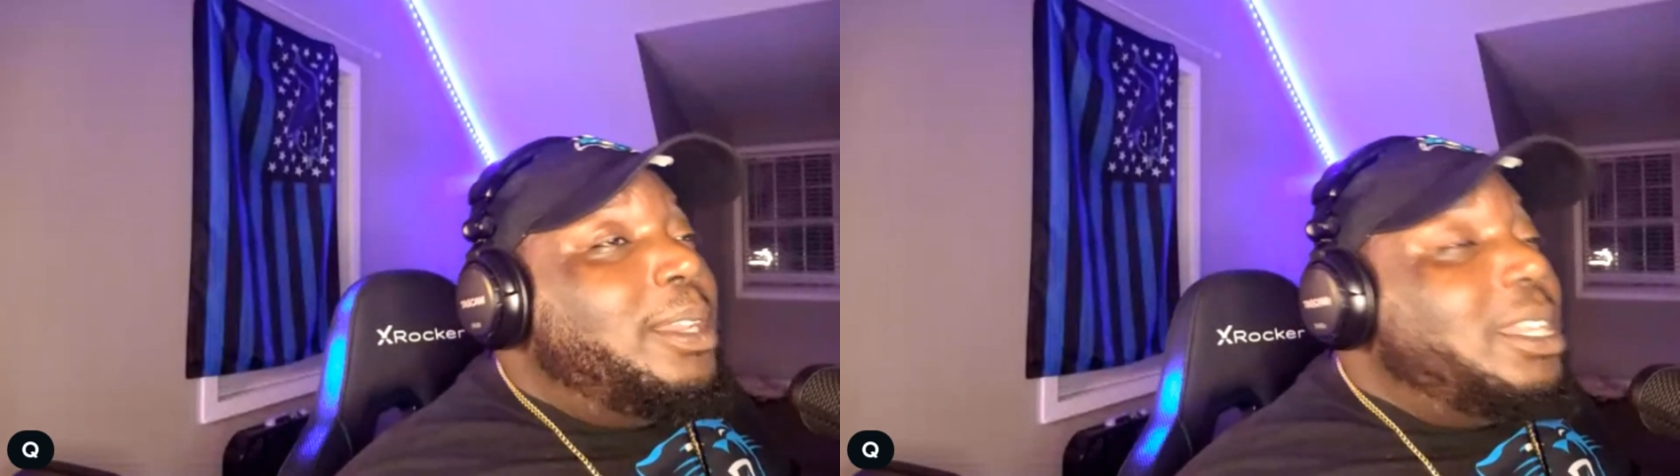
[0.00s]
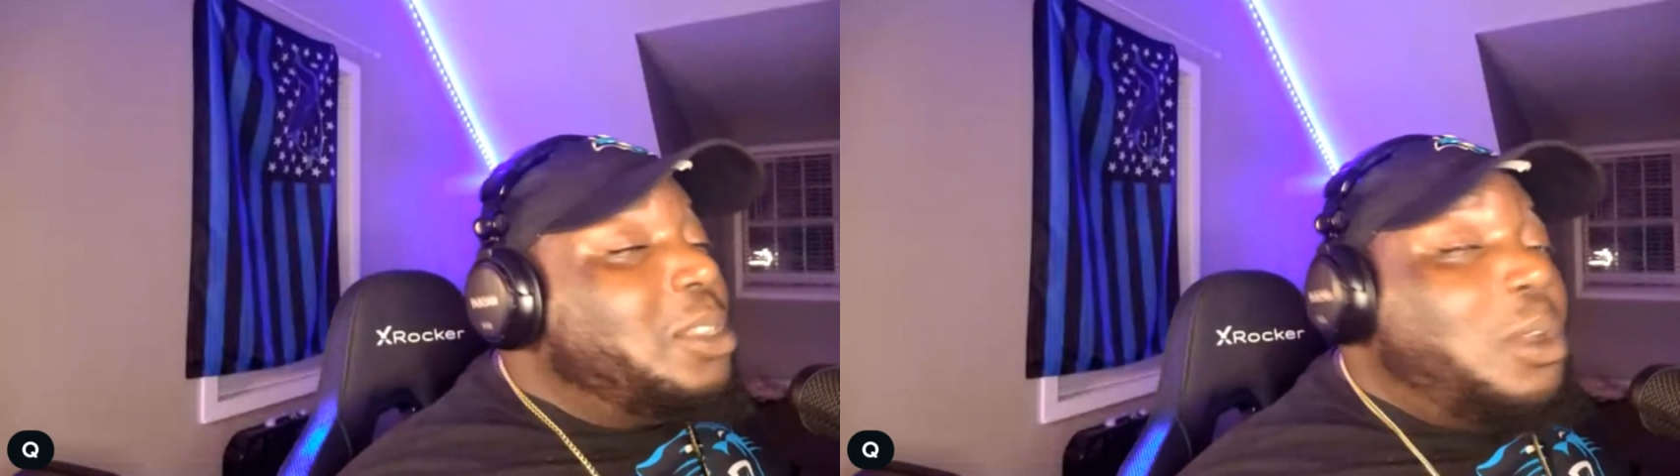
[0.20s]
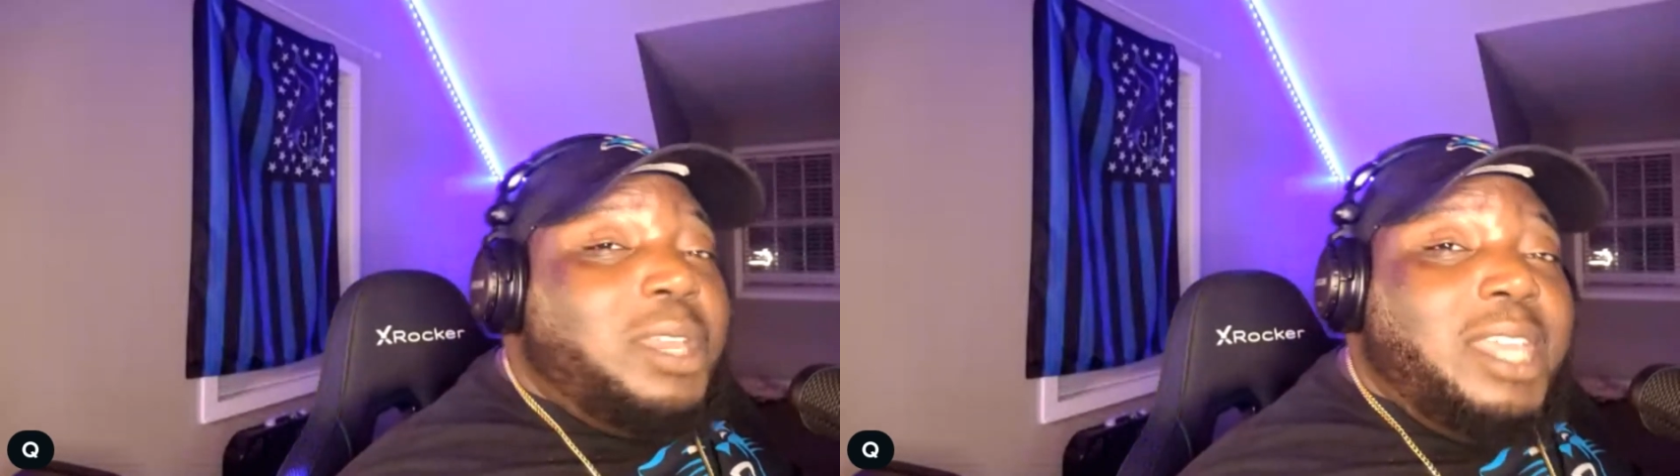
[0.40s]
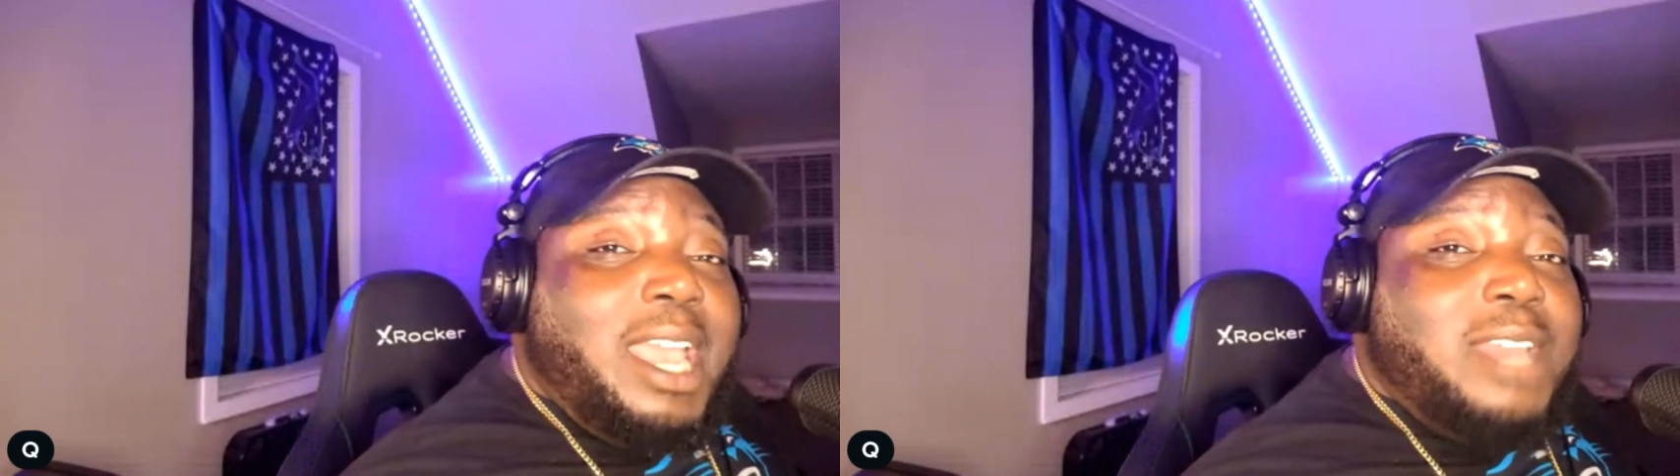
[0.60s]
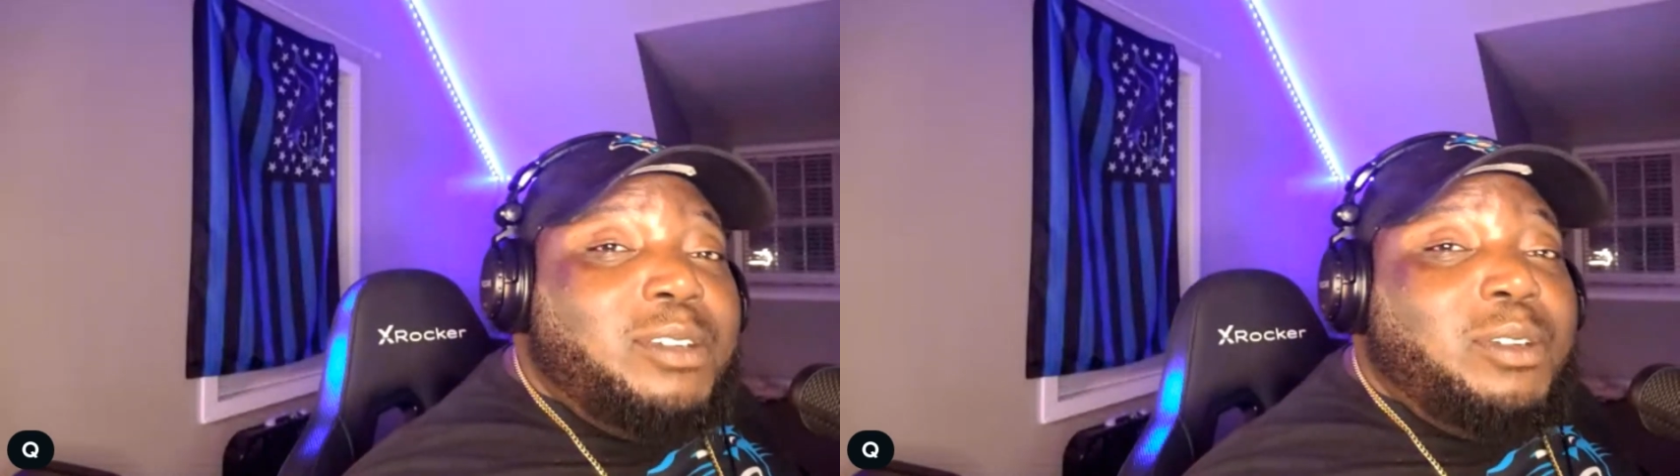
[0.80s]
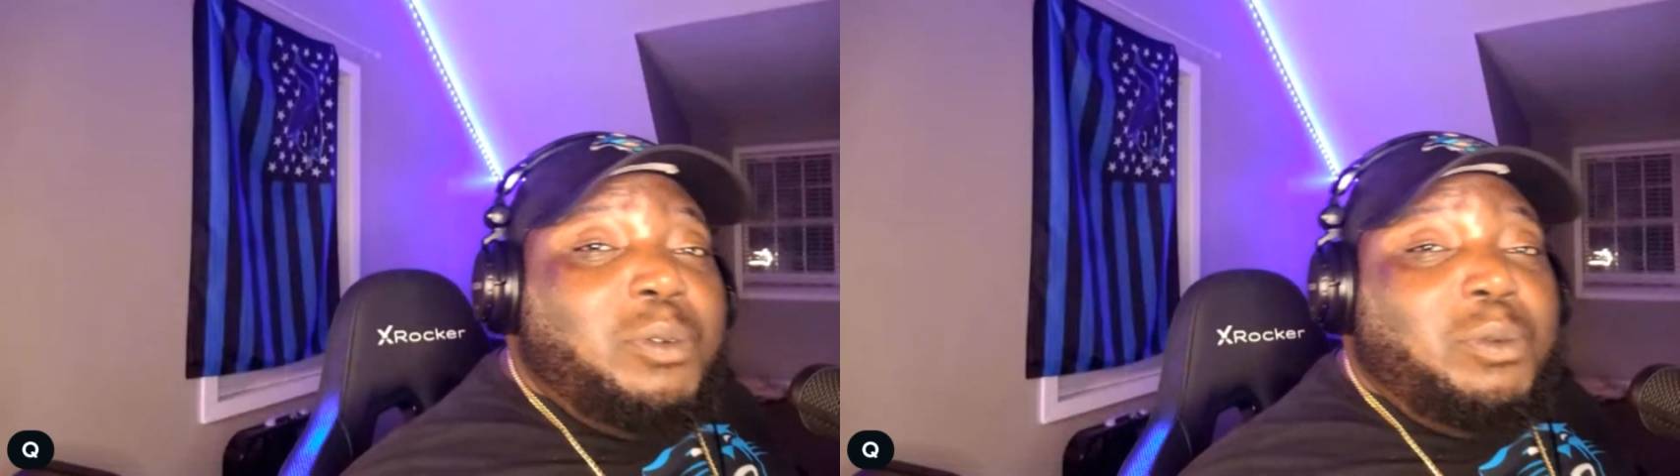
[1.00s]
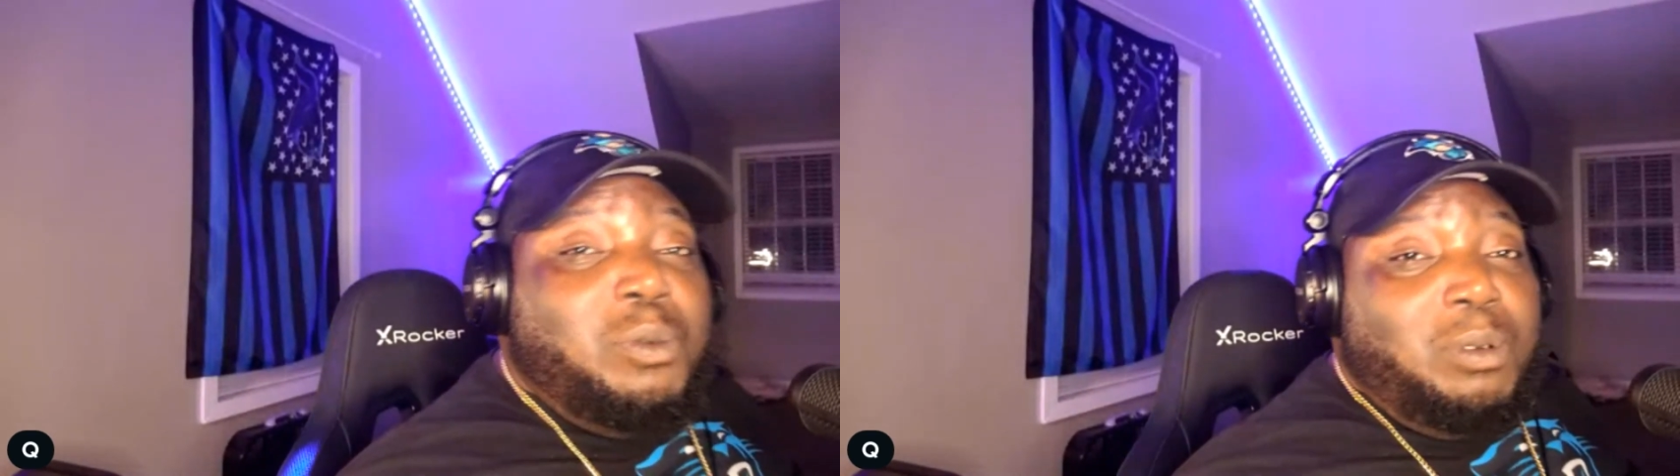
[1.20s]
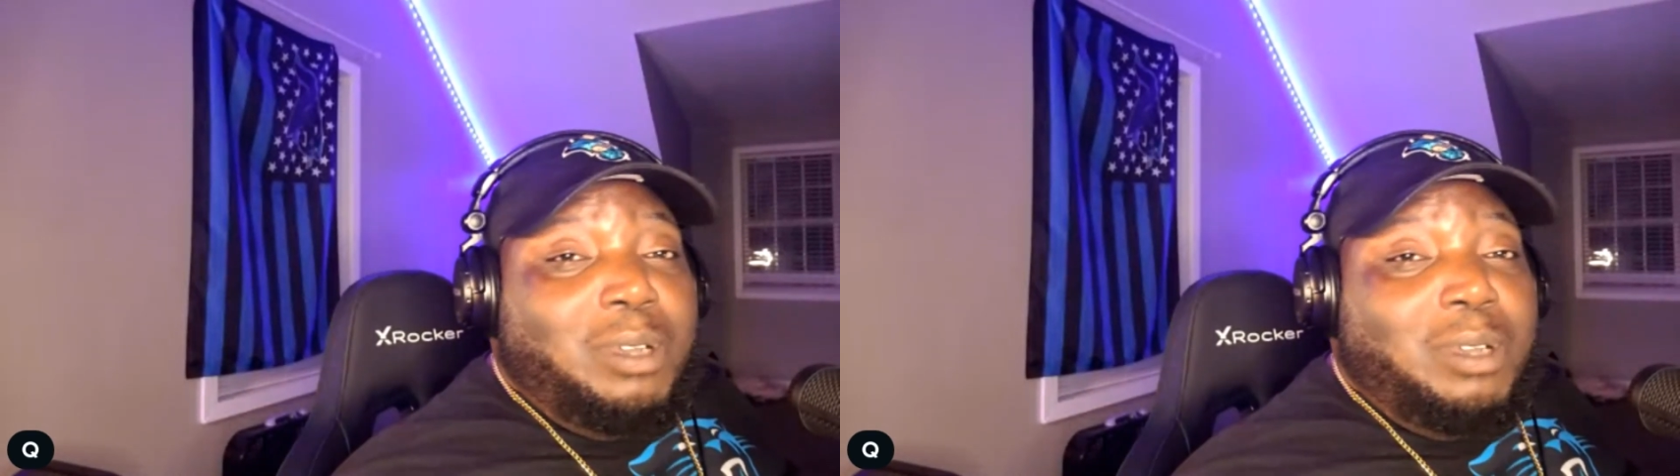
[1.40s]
That's all he had to do.